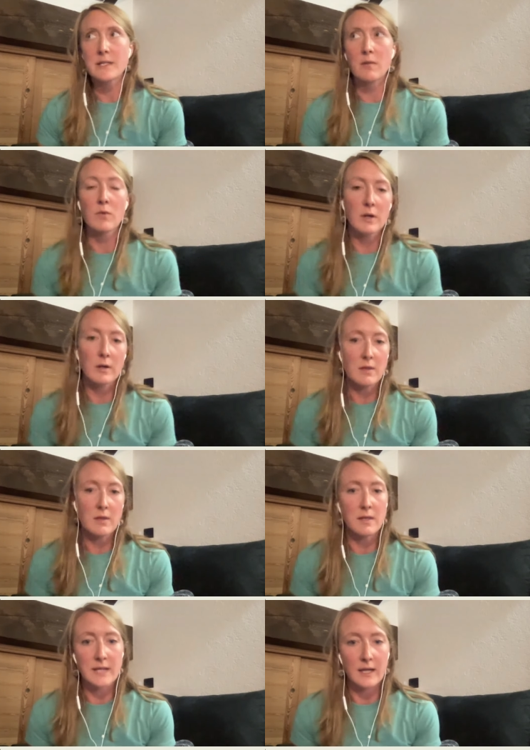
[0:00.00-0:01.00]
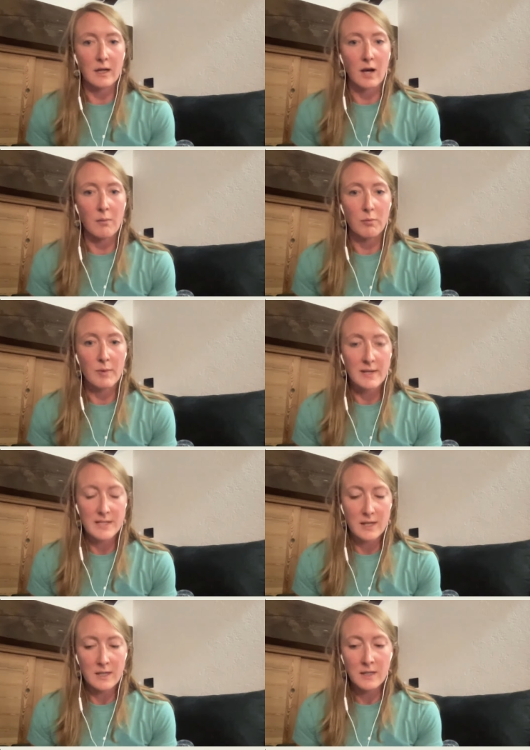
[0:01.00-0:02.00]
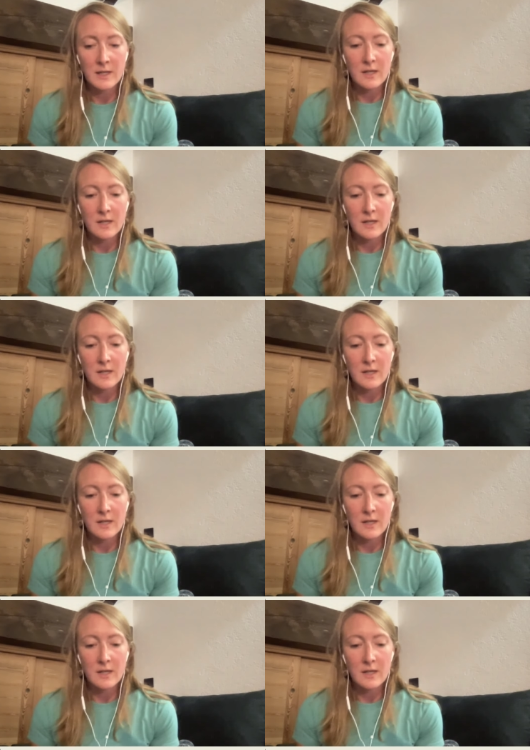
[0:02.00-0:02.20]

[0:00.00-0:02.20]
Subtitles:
and what are the things I can compromise on.